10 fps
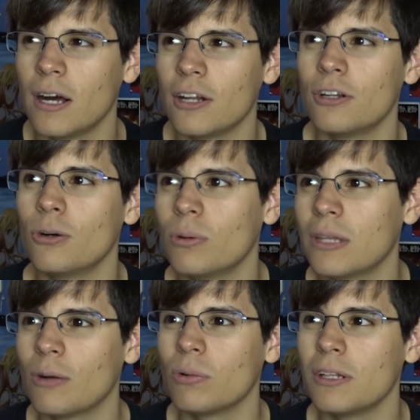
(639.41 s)
I don't know what
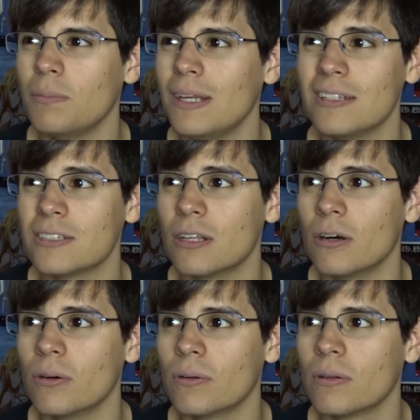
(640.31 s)
that really means,
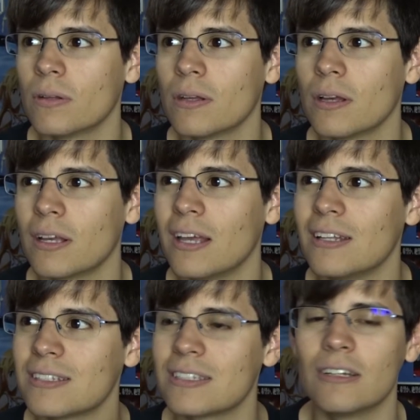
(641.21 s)
though. Again,
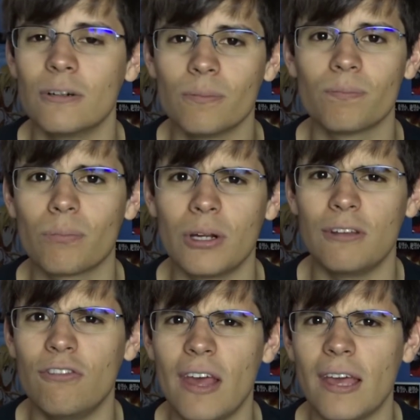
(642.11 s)
it's still
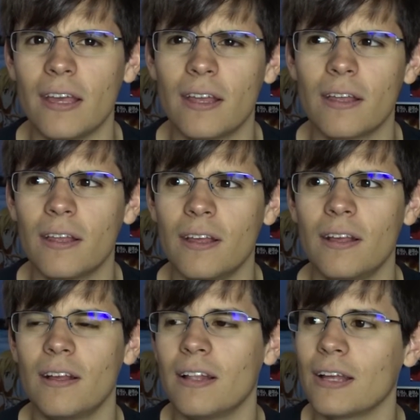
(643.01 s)
pretty vague.
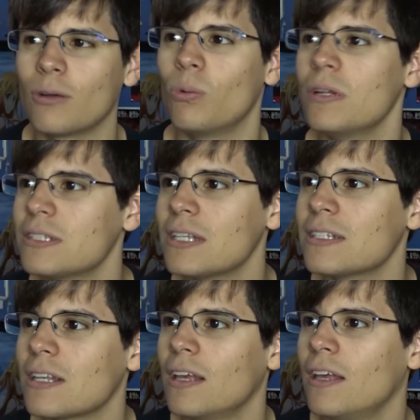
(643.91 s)
Like, what is
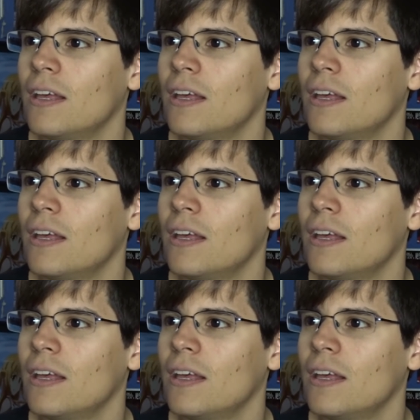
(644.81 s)
this?